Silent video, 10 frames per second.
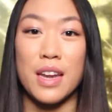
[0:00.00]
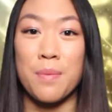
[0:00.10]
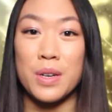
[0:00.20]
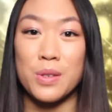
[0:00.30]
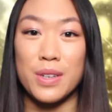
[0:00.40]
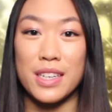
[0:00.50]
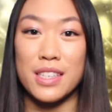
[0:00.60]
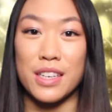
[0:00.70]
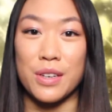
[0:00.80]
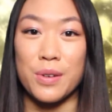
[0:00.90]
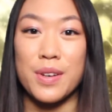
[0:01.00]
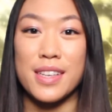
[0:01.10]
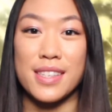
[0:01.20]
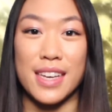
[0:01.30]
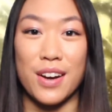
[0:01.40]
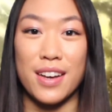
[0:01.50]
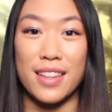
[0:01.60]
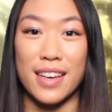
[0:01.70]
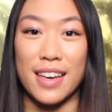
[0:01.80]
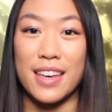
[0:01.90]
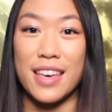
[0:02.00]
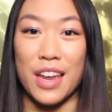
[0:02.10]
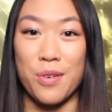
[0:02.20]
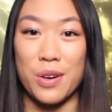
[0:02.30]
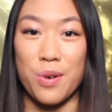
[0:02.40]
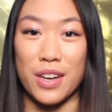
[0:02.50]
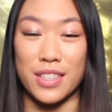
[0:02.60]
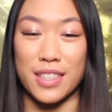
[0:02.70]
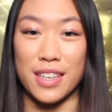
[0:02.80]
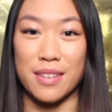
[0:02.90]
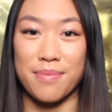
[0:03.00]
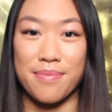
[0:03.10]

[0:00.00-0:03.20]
Number 22, Sarah Lee, Kennewick, Washington.